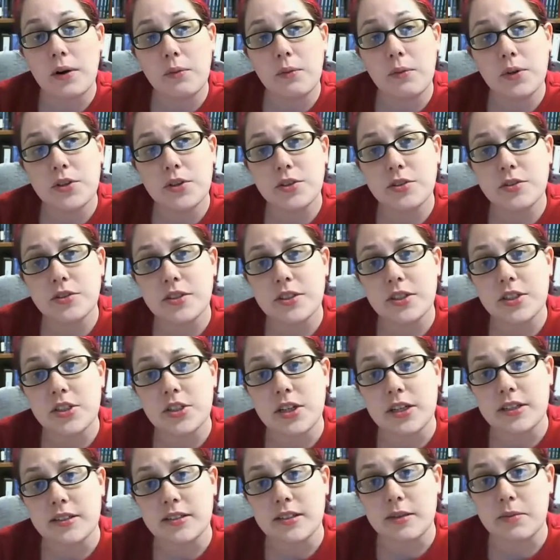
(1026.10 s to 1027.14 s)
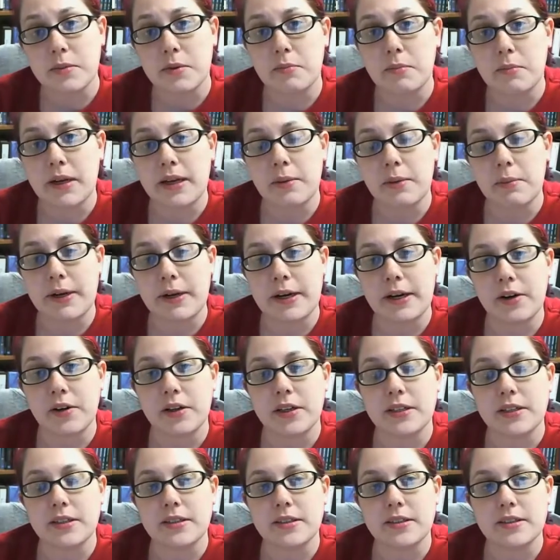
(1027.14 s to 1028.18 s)
yeah. would you suggest? I mean, many
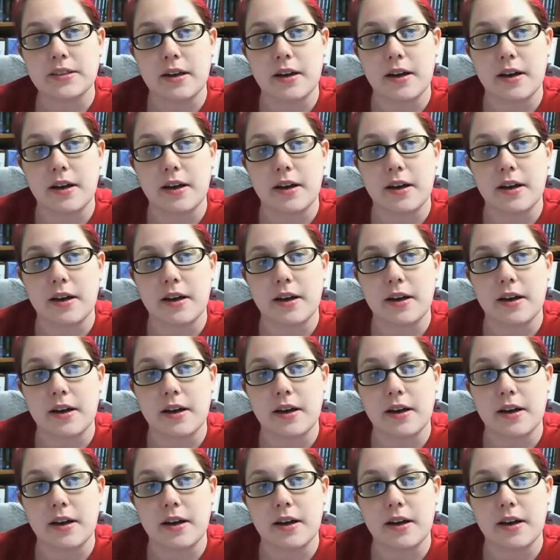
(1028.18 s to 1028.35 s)
parents.